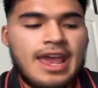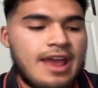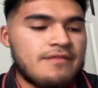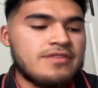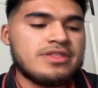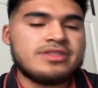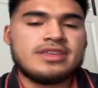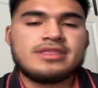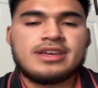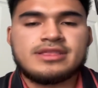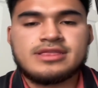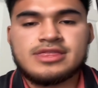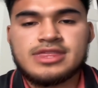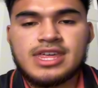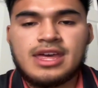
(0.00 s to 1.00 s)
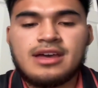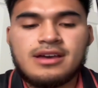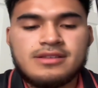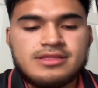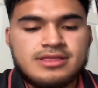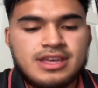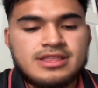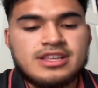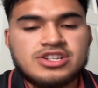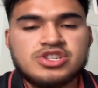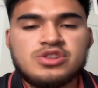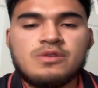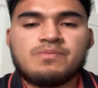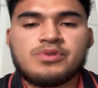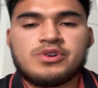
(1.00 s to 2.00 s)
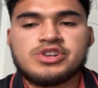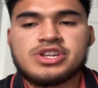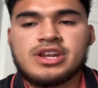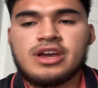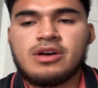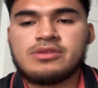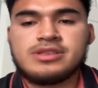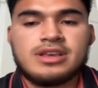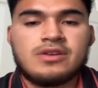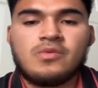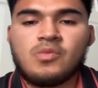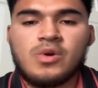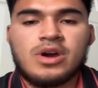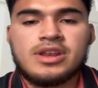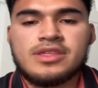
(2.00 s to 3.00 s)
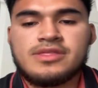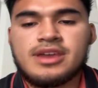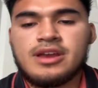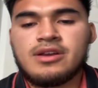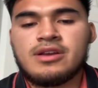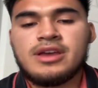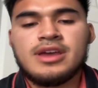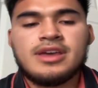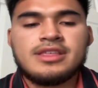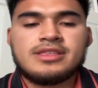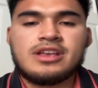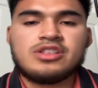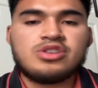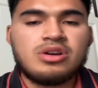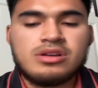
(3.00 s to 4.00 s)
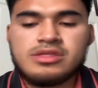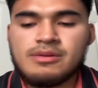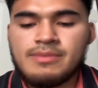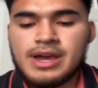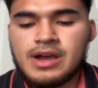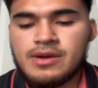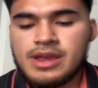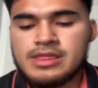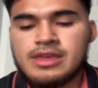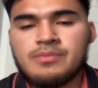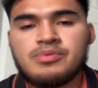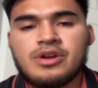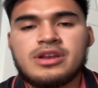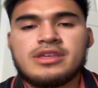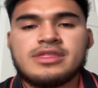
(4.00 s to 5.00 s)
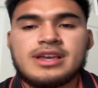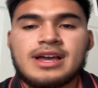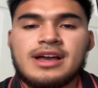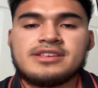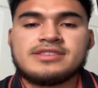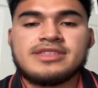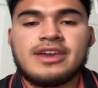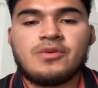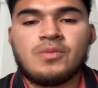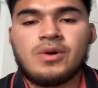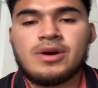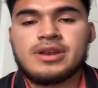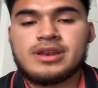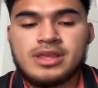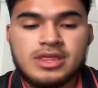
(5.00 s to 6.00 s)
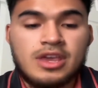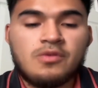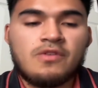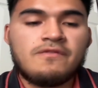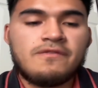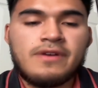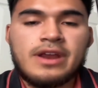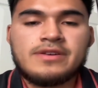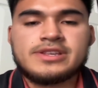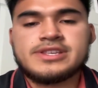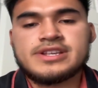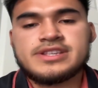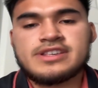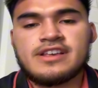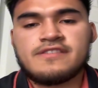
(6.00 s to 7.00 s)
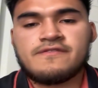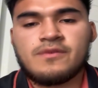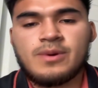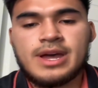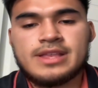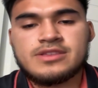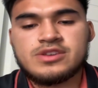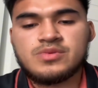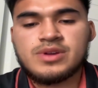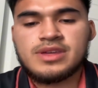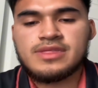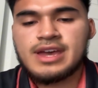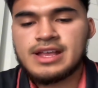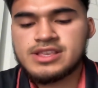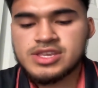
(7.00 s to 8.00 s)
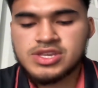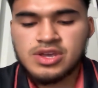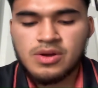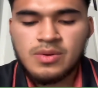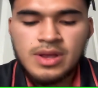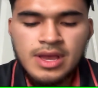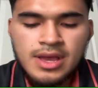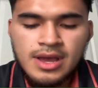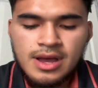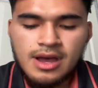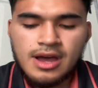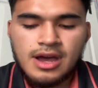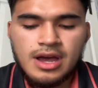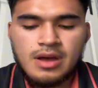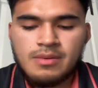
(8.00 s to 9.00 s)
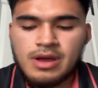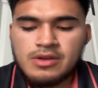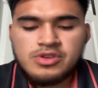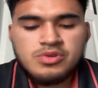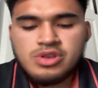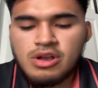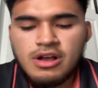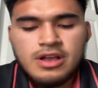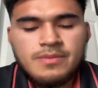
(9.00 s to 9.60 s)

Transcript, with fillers: everything that that this new personnel didn't want in there. They took them out, and they brought in the guys they wanted, and they were very successful at doing that. So you talk